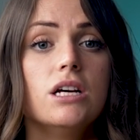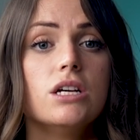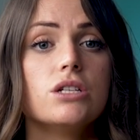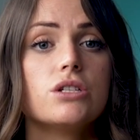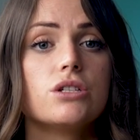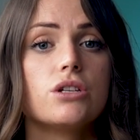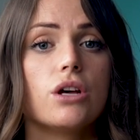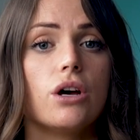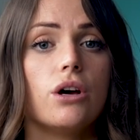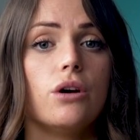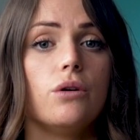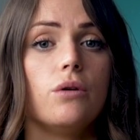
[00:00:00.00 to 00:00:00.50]

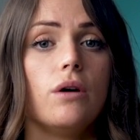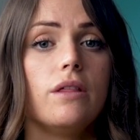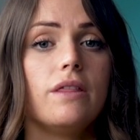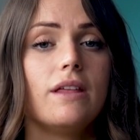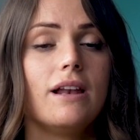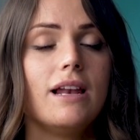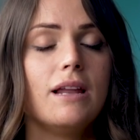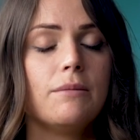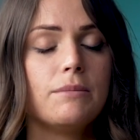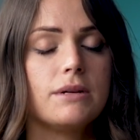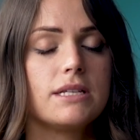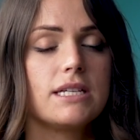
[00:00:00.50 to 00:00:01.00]
So the
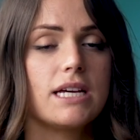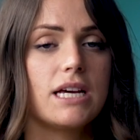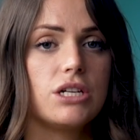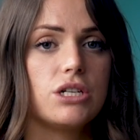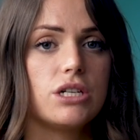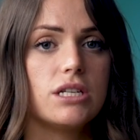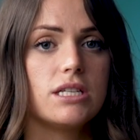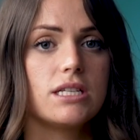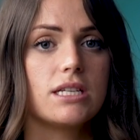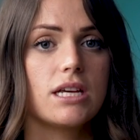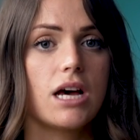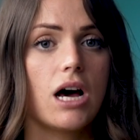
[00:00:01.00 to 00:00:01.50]

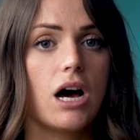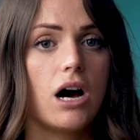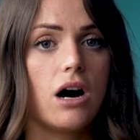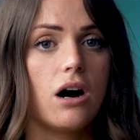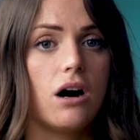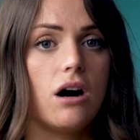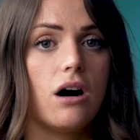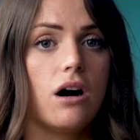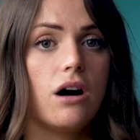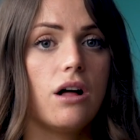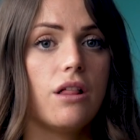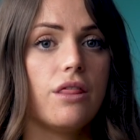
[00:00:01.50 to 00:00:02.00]
limitations
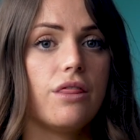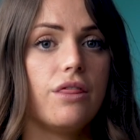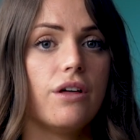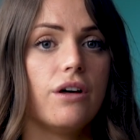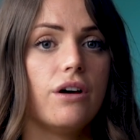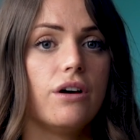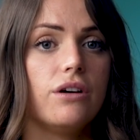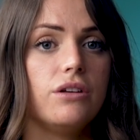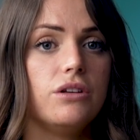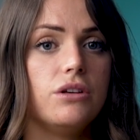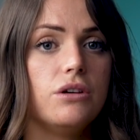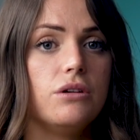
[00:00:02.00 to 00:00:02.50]
are
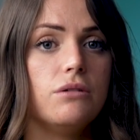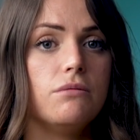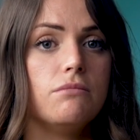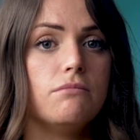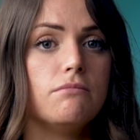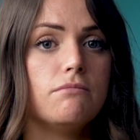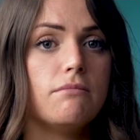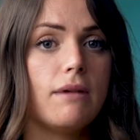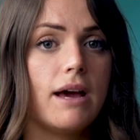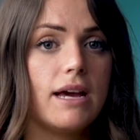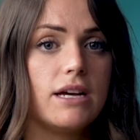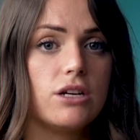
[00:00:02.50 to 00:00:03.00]
that you
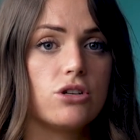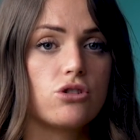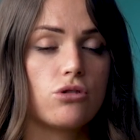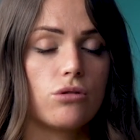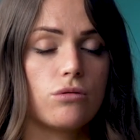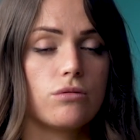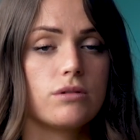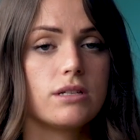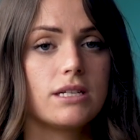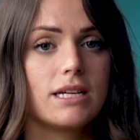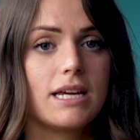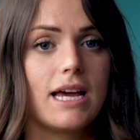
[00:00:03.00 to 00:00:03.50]
may
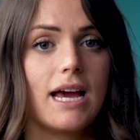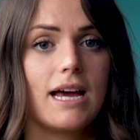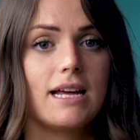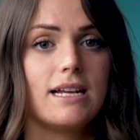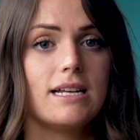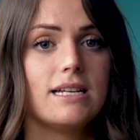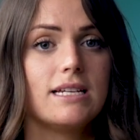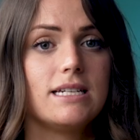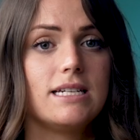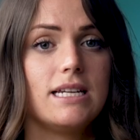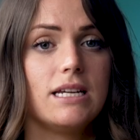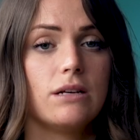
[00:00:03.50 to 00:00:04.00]
struggle to
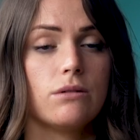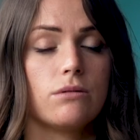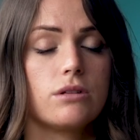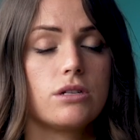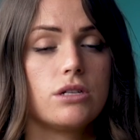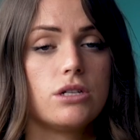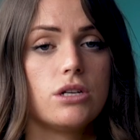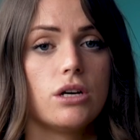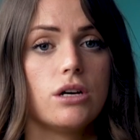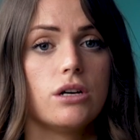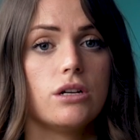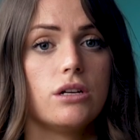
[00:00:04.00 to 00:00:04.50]
get deals
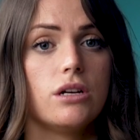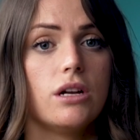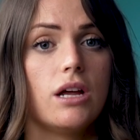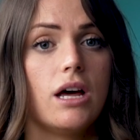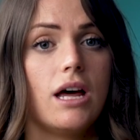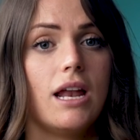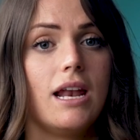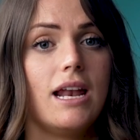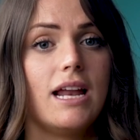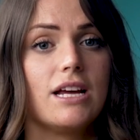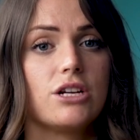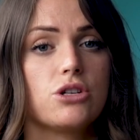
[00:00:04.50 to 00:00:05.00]
done
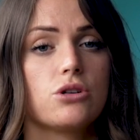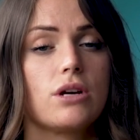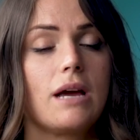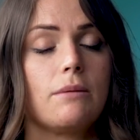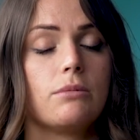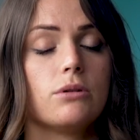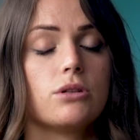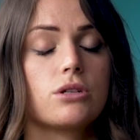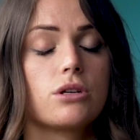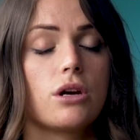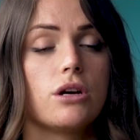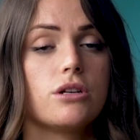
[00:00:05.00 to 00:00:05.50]
unless you're
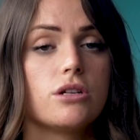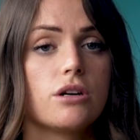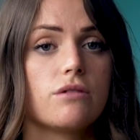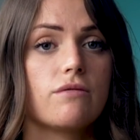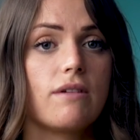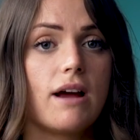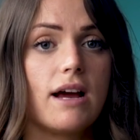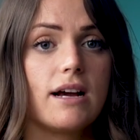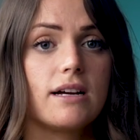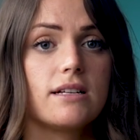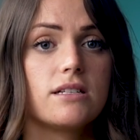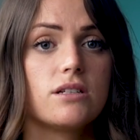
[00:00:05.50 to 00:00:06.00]
able to go
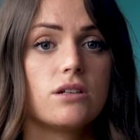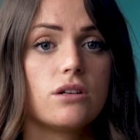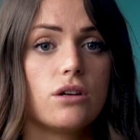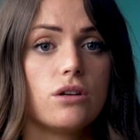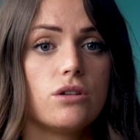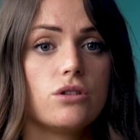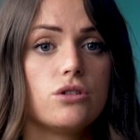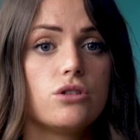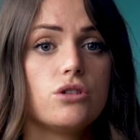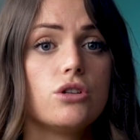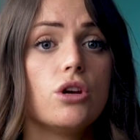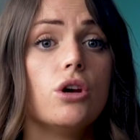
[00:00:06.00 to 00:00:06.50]
direct
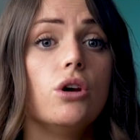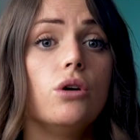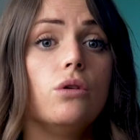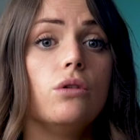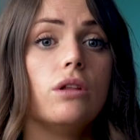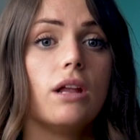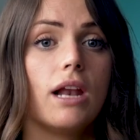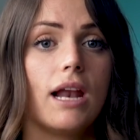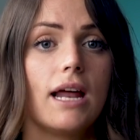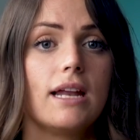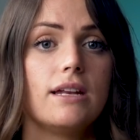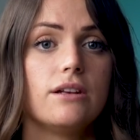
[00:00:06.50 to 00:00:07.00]
to
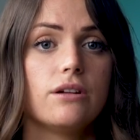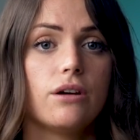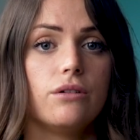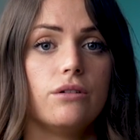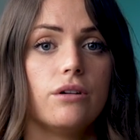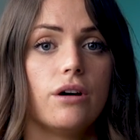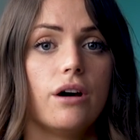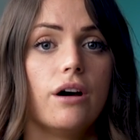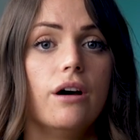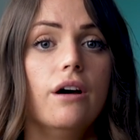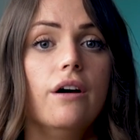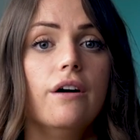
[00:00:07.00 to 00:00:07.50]
the
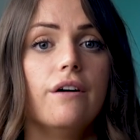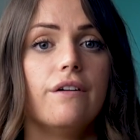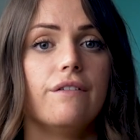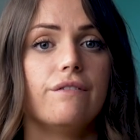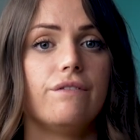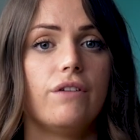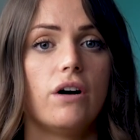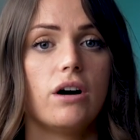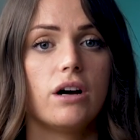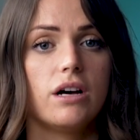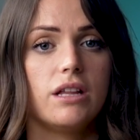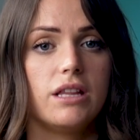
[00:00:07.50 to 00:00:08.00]
landowner
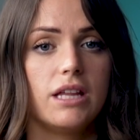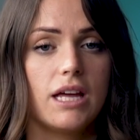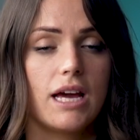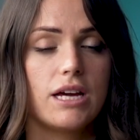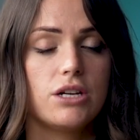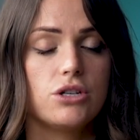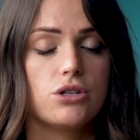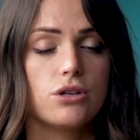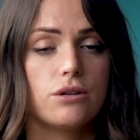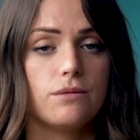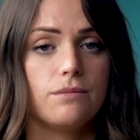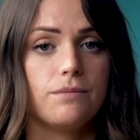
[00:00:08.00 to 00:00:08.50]
via the
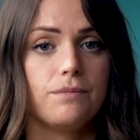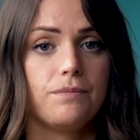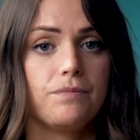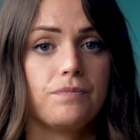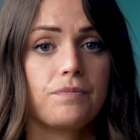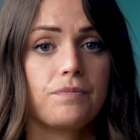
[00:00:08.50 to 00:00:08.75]
agent.